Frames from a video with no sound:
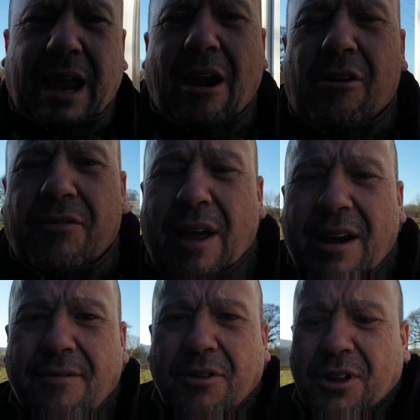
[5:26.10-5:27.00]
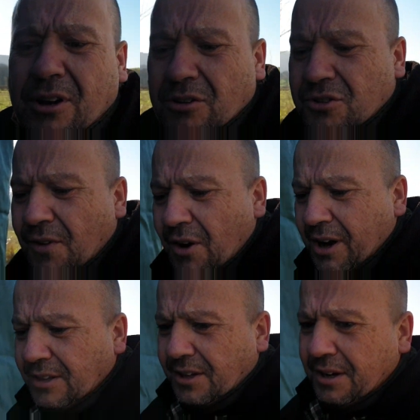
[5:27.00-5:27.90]
caravan. Everything looks
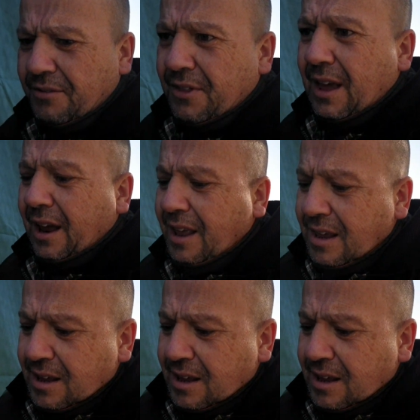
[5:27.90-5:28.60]
fine underneath there.